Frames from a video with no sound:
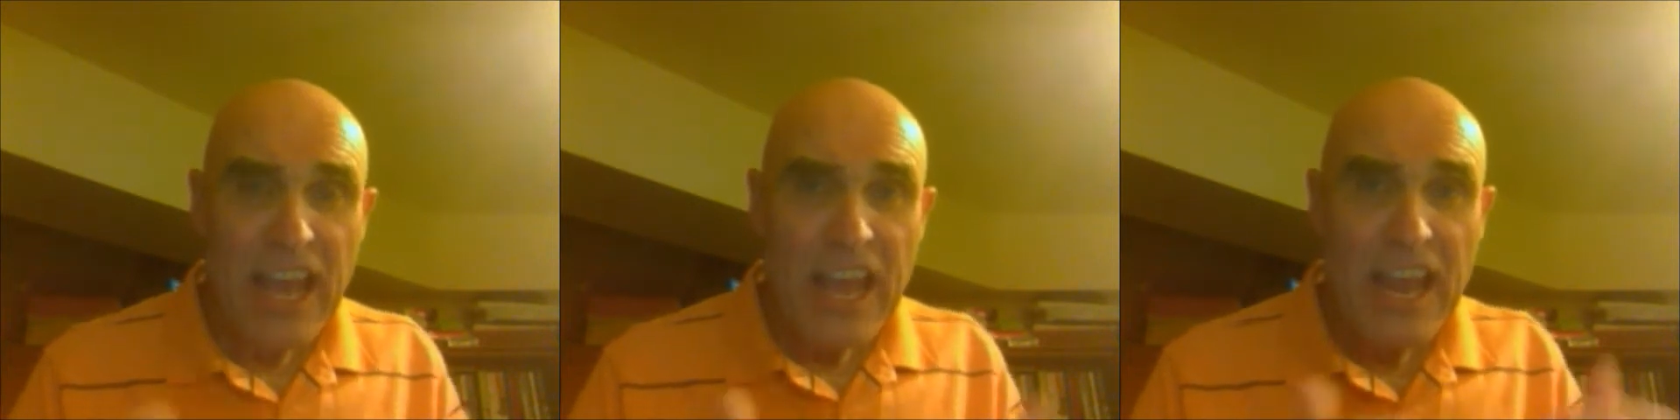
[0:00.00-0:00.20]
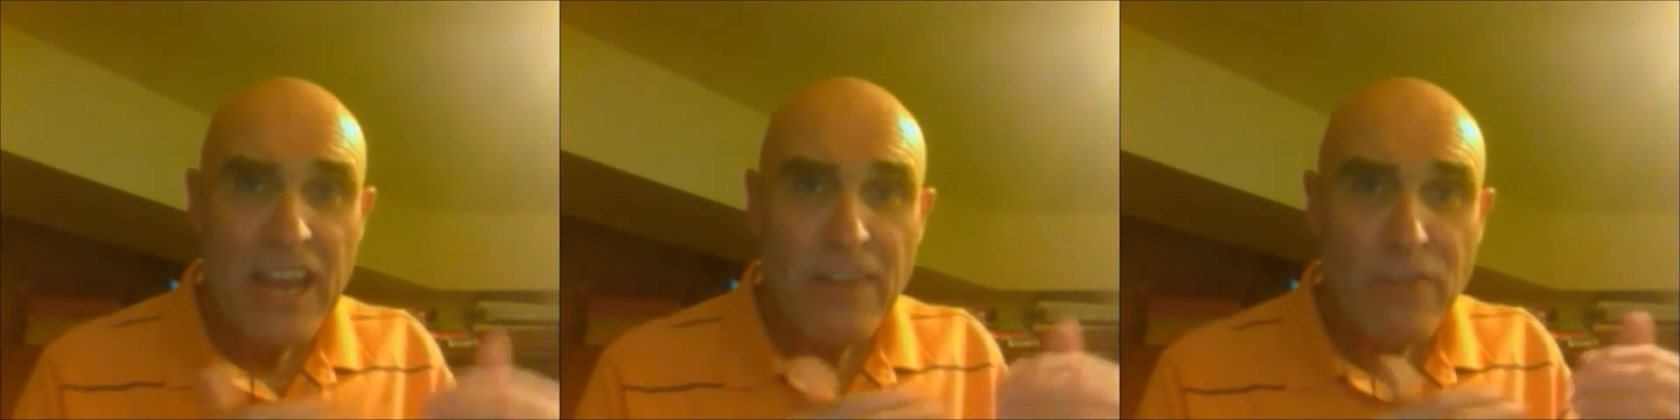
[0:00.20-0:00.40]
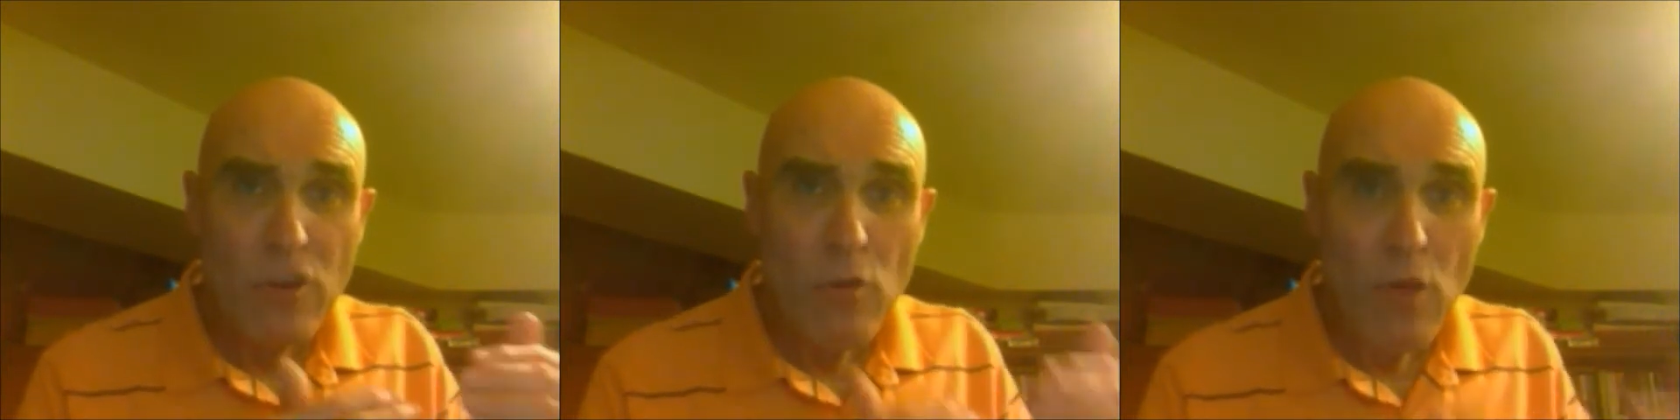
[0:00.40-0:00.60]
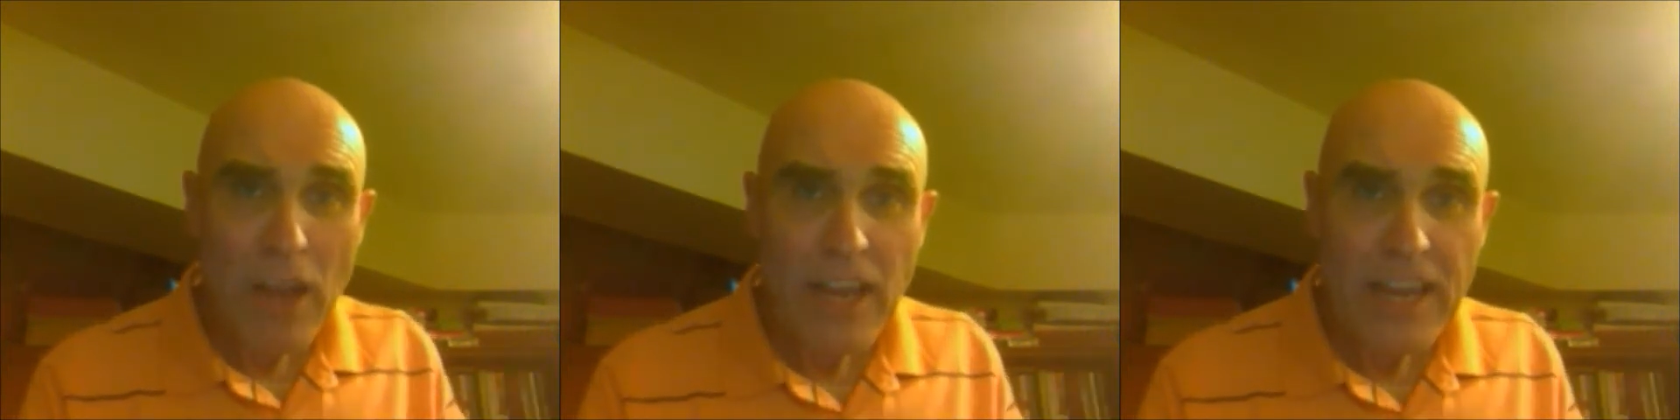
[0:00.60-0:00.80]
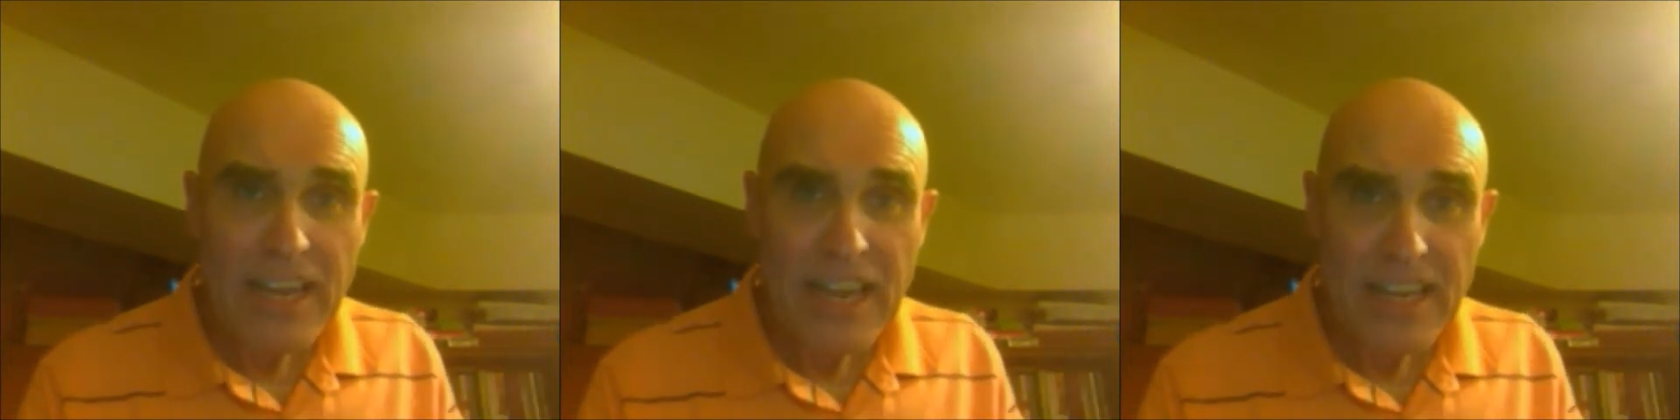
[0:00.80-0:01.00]
And if you
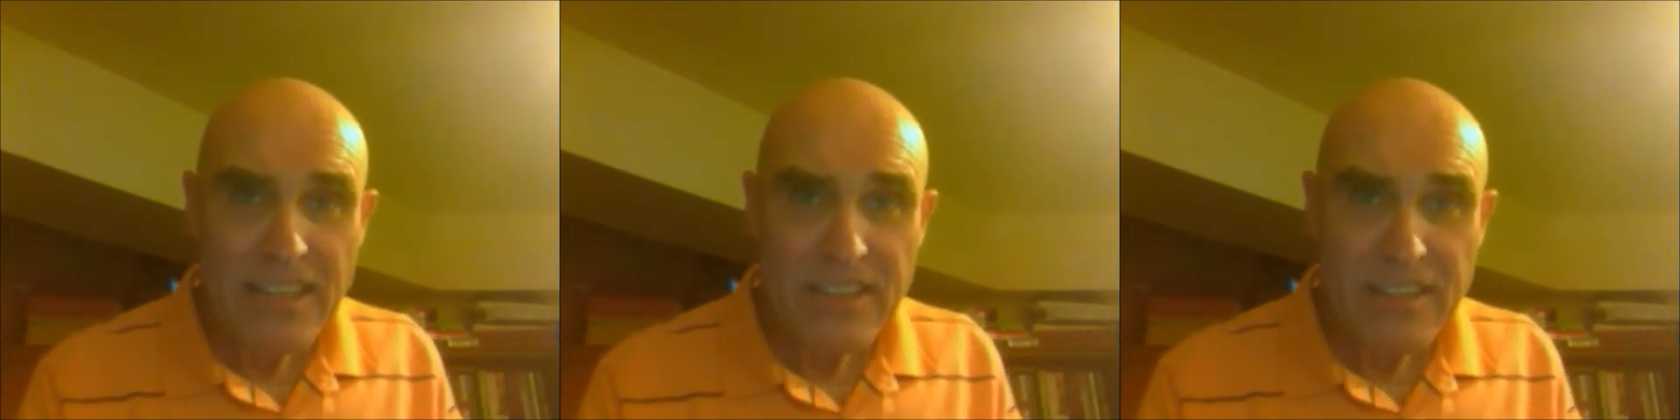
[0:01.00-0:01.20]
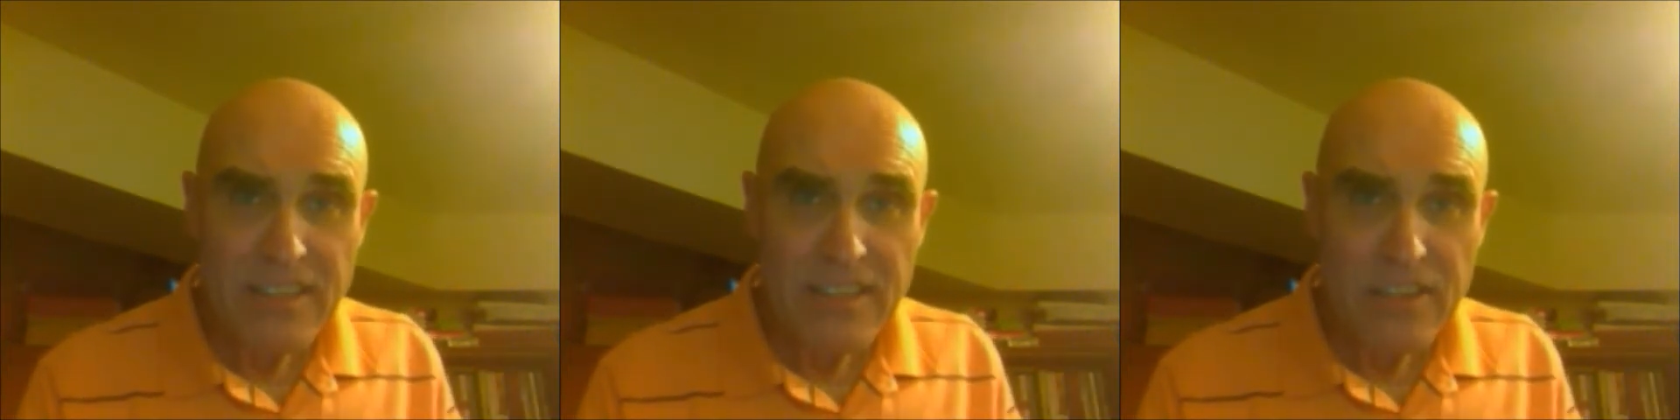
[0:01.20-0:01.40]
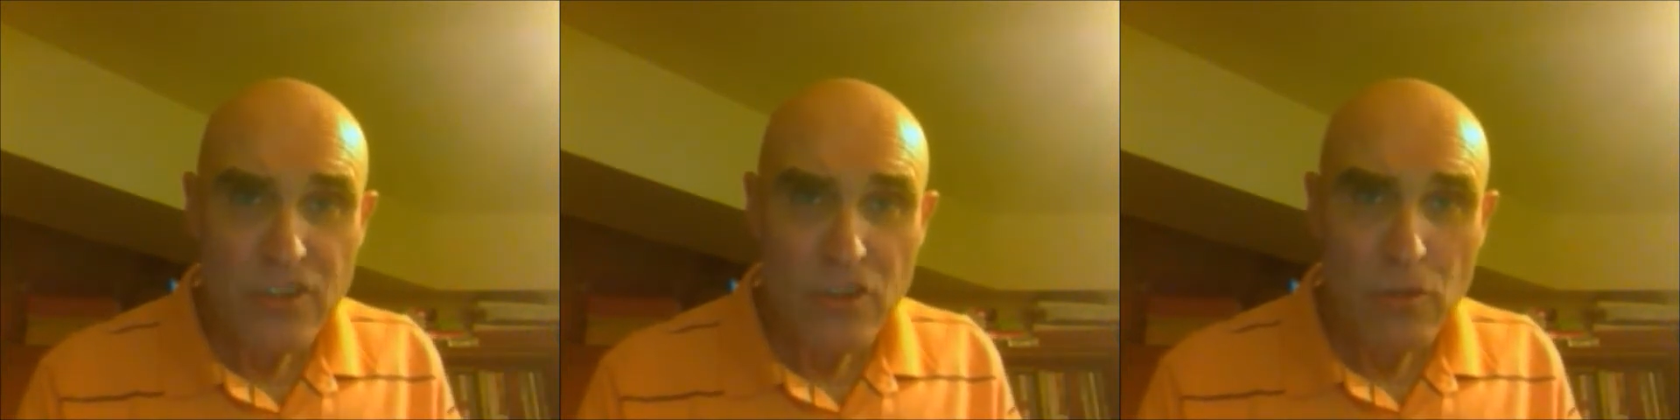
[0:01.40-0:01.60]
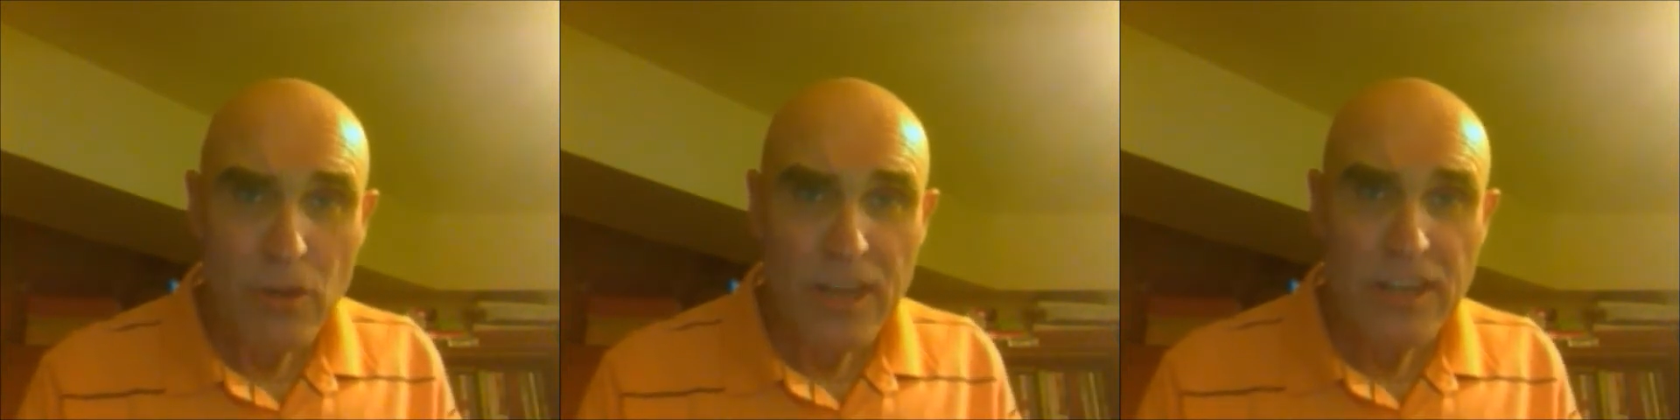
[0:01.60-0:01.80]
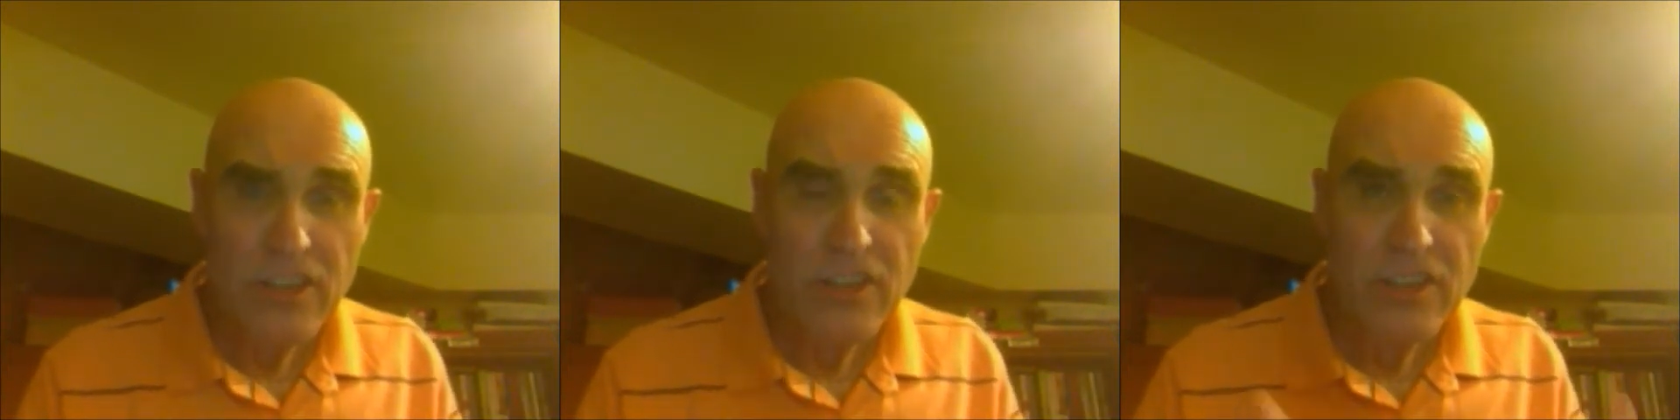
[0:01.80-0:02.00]
recognize the
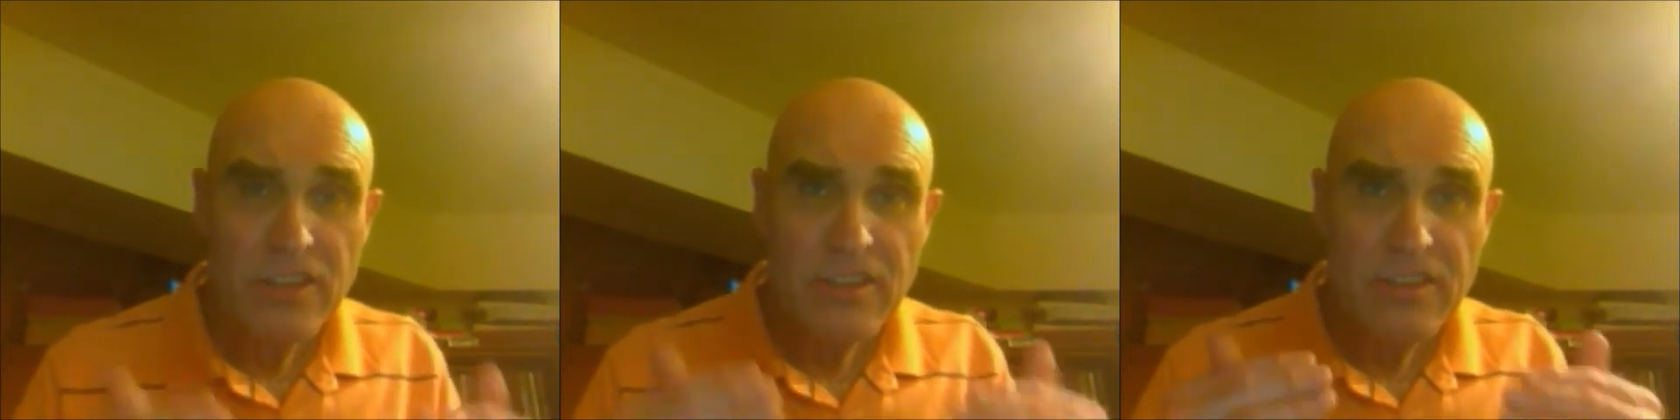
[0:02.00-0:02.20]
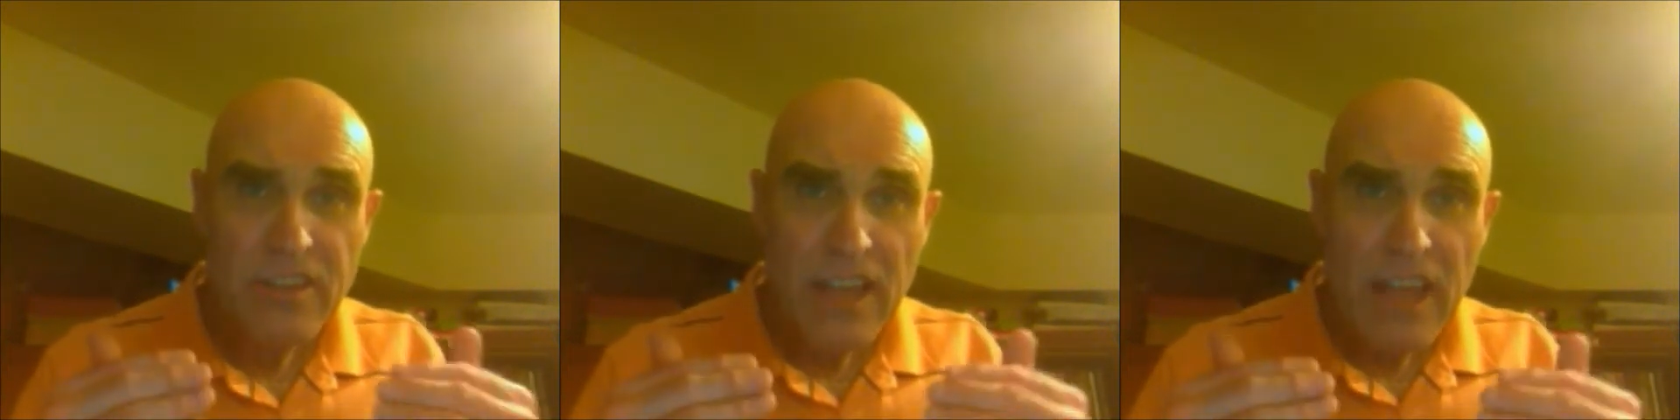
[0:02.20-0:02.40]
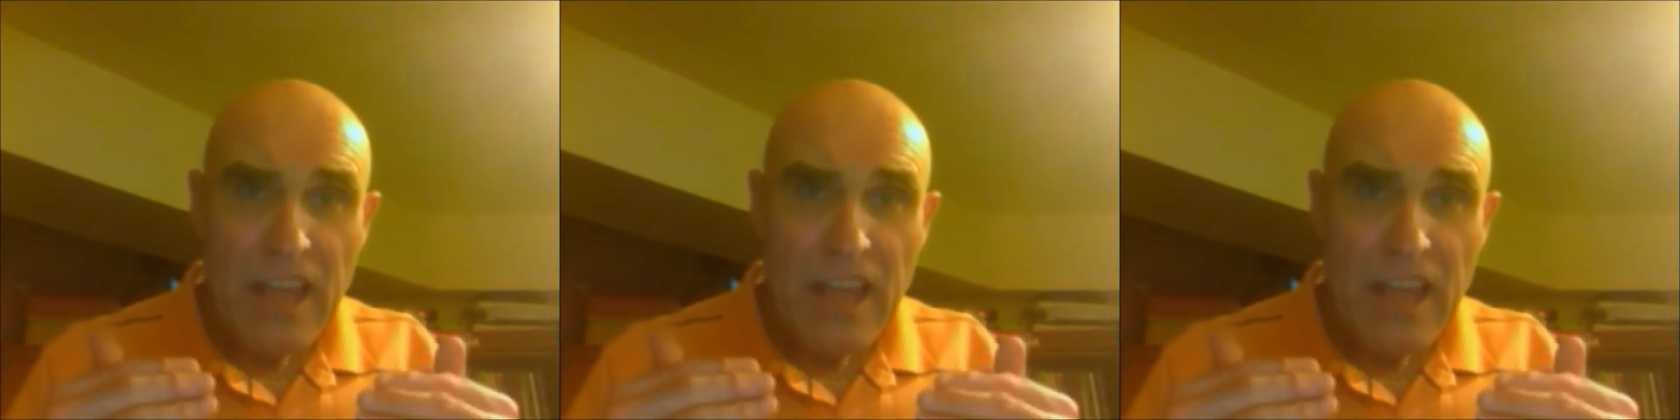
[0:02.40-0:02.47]
situations